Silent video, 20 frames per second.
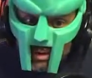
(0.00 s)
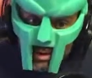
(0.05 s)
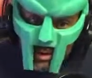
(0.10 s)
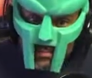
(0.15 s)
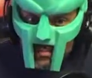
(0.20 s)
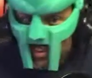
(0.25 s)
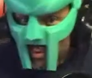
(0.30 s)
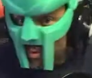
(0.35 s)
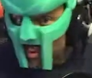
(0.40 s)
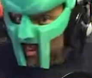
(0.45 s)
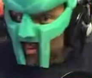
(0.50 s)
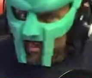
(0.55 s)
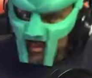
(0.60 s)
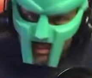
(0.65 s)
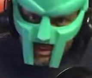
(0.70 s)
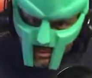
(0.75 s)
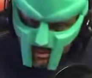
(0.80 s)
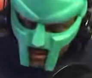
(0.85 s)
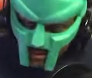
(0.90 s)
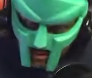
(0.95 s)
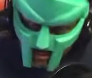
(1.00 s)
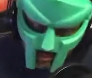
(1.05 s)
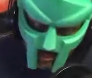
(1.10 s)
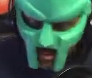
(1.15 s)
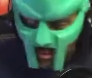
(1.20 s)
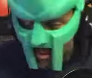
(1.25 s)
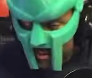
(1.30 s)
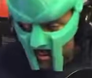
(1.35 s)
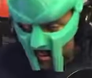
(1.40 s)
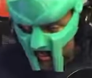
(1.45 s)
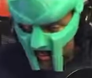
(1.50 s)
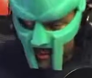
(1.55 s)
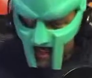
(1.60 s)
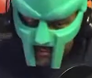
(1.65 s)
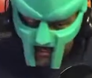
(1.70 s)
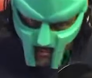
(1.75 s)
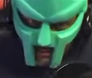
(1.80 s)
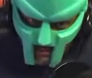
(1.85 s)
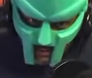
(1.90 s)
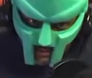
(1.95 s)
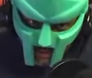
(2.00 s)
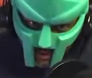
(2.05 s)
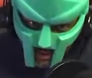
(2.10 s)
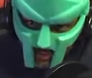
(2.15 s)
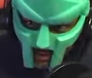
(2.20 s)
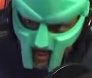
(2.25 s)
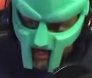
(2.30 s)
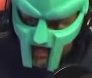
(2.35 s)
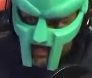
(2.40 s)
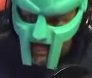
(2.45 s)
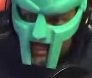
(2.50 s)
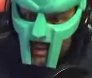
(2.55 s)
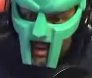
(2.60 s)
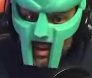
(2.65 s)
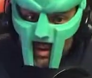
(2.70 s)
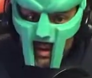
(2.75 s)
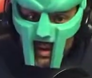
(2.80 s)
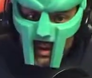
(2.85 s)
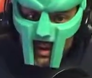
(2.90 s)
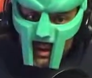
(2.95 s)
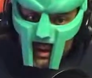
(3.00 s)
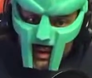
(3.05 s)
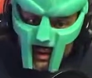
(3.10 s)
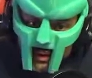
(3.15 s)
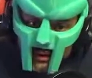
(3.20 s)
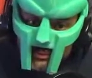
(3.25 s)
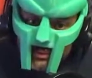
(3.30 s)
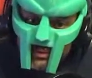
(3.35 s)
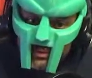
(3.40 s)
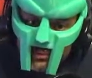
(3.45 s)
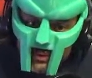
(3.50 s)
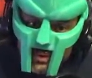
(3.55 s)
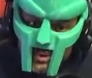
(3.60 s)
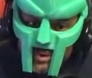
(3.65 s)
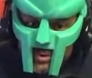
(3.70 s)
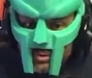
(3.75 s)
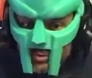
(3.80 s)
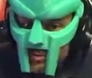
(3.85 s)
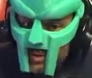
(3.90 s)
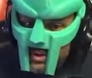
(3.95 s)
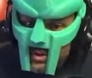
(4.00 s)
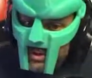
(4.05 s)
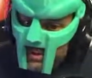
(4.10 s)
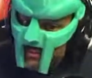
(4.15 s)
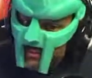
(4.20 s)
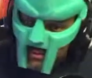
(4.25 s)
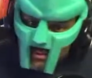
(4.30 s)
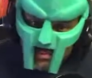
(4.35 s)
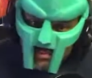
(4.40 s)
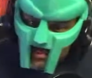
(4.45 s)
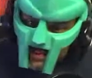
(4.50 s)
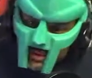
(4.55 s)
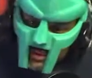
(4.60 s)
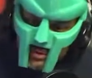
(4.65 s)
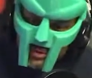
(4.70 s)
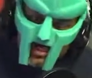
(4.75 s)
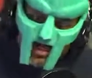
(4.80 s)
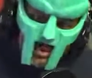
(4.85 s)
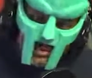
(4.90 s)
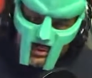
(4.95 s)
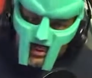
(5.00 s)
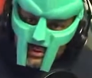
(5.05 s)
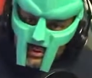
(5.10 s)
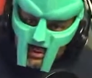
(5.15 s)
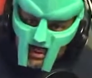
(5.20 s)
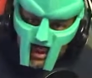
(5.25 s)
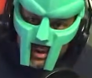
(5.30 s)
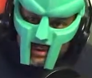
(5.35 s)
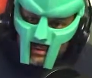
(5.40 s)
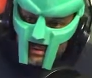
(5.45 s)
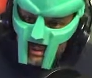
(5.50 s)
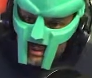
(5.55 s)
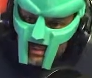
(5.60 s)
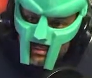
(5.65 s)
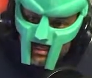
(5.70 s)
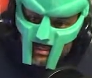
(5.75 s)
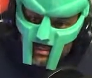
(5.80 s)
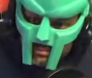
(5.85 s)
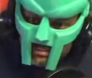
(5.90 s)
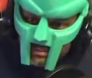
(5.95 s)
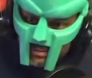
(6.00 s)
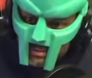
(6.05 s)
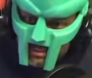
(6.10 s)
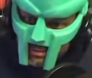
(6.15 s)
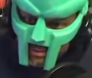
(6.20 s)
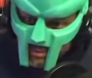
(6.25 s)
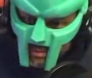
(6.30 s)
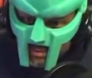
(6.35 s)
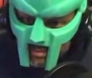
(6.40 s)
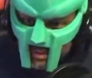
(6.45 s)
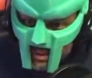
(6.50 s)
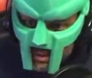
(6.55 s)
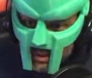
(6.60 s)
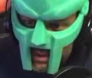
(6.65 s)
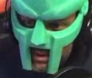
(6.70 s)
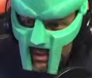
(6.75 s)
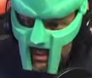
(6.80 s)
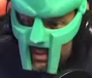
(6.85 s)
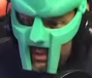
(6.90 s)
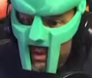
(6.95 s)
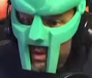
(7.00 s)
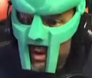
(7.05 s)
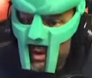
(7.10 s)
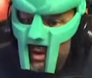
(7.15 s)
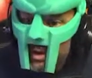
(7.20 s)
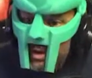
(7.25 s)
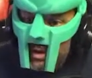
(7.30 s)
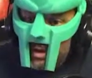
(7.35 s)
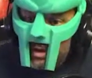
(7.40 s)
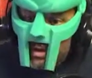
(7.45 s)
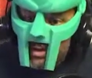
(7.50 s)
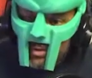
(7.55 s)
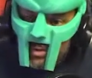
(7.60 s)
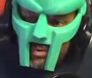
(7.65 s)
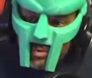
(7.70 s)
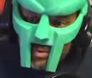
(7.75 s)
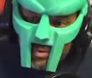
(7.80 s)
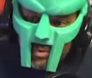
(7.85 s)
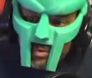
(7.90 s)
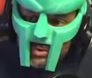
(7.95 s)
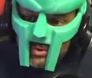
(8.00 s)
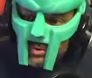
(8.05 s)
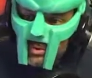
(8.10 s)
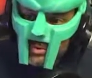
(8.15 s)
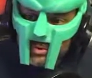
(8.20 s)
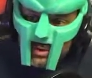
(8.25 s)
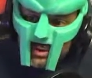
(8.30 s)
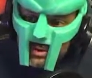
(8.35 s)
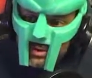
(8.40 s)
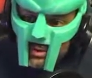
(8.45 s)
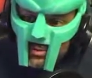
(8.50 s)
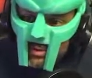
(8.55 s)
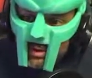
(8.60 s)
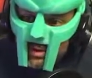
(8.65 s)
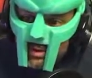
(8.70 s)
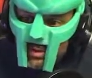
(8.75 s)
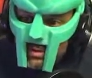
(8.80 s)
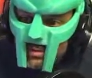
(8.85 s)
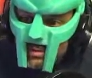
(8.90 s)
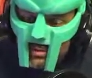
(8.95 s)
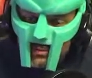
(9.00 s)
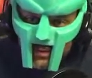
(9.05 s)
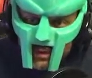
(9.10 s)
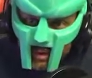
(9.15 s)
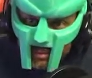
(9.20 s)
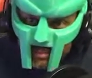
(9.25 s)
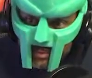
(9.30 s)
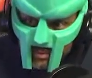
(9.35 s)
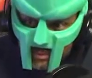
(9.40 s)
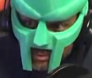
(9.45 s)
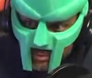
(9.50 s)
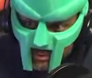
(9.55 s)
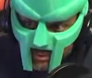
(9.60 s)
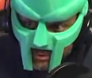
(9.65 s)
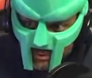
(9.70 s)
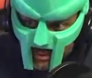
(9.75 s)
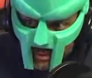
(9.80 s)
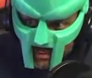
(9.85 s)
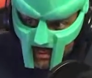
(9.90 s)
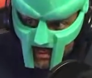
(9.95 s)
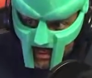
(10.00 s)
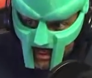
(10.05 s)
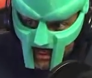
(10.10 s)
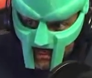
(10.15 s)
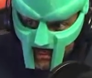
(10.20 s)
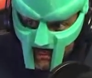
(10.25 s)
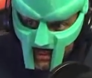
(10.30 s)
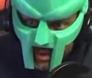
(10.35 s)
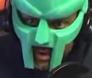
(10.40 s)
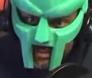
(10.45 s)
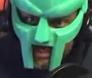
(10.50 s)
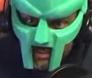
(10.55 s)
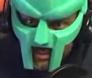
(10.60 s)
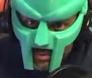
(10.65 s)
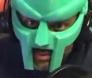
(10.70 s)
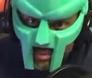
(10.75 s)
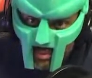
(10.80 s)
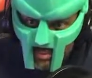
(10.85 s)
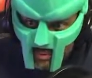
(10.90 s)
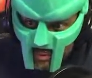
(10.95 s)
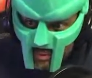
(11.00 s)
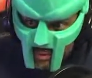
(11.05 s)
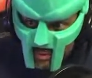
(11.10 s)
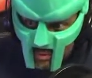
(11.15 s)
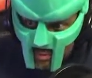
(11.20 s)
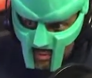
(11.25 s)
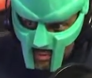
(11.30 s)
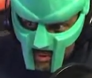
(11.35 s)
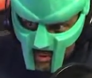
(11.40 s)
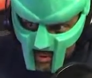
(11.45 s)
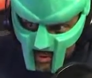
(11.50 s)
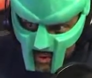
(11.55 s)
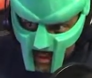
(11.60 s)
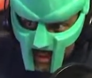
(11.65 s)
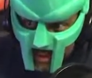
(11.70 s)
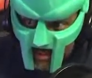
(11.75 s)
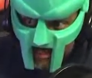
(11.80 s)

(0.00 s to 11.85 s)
or Internet Explorer, or Firefox, etc. And it gives you features ranging from easier posting to content, social media, or to integrated developer tools to help you do your job.